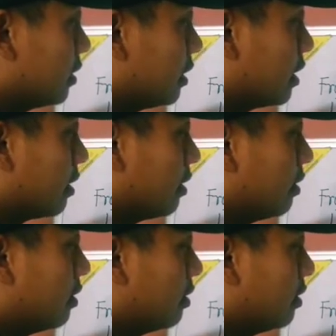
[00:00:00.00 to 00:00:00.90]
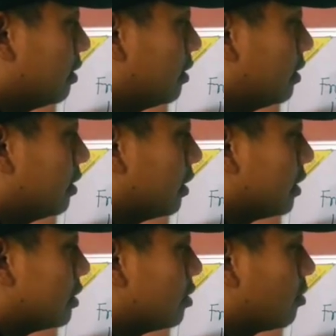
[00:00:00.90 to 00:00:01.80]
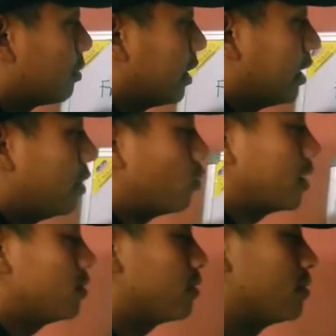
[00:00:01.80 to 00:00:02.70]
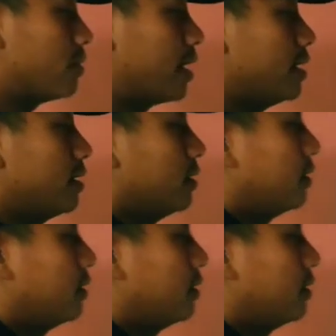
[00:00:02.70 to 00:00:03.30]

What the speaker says: here, instead of K, what you can write?